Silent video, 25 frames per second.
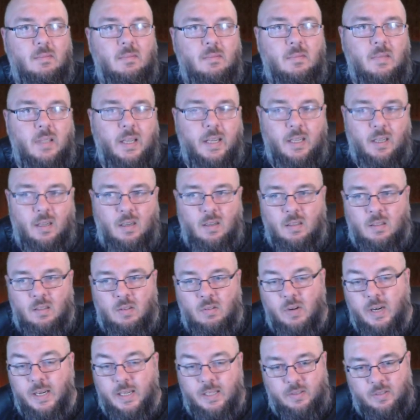They are
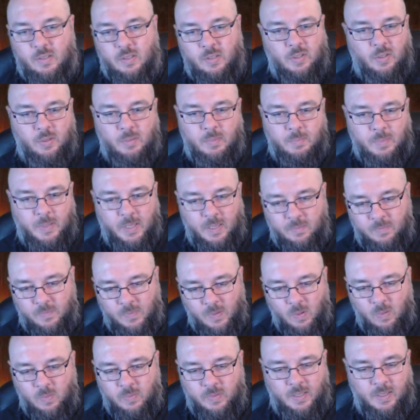great to do, be
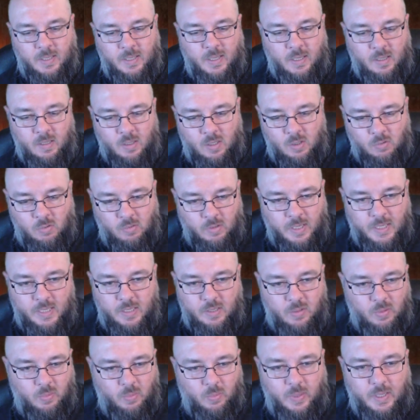involved in. They are great
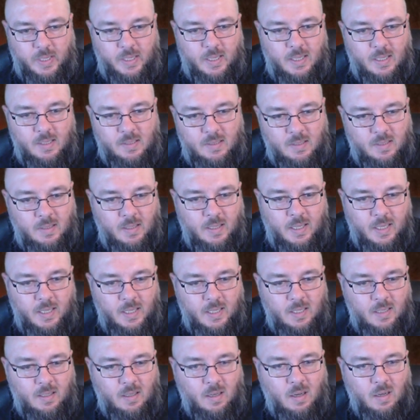to witness, and
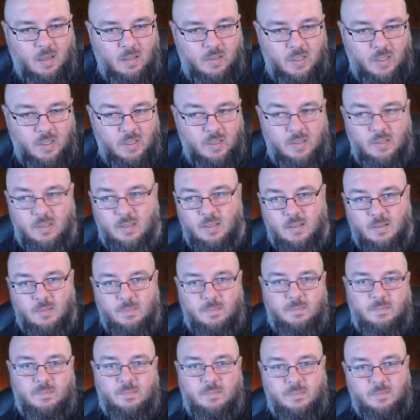they are just
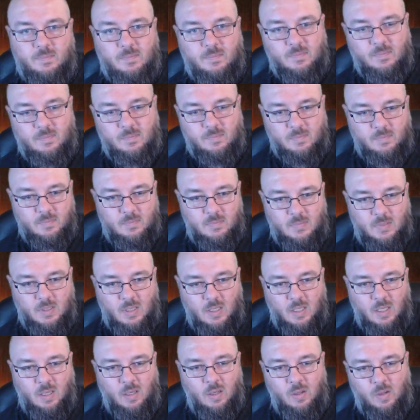
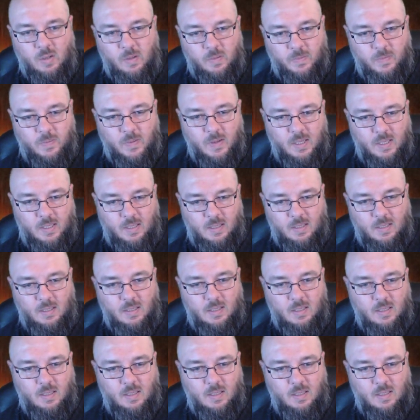a lot of fun.